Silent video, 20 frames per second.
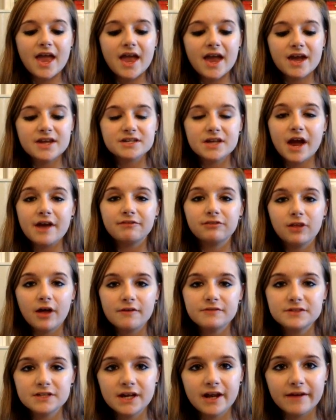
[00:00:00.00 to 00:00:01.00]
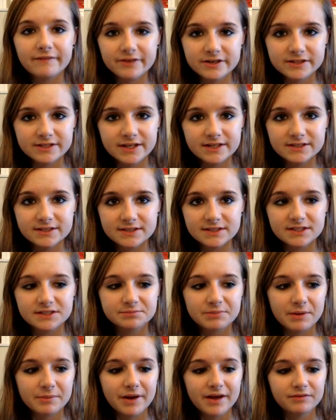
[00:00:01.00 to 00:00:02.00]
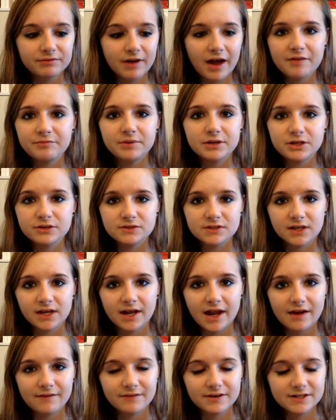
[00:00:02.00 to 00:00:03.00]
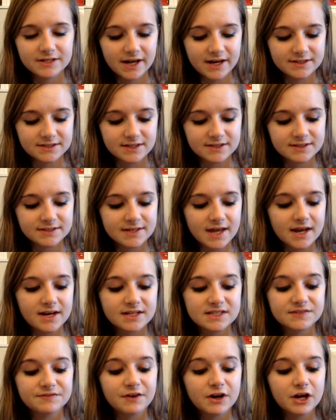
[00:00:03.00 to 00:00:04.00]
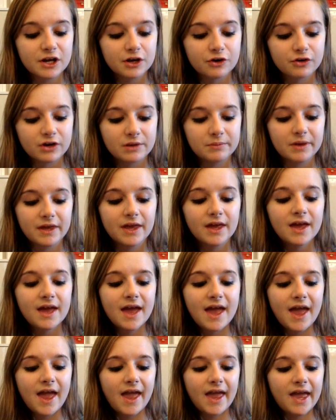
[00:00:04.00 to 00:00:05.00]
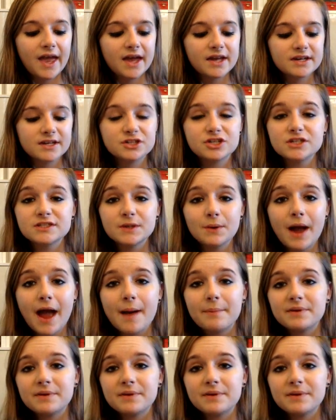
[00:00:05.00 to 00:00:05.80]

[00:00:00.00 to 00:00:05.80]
and I've loved it ever since. This has been I've been using it every day since then. It's very creamy, and it just so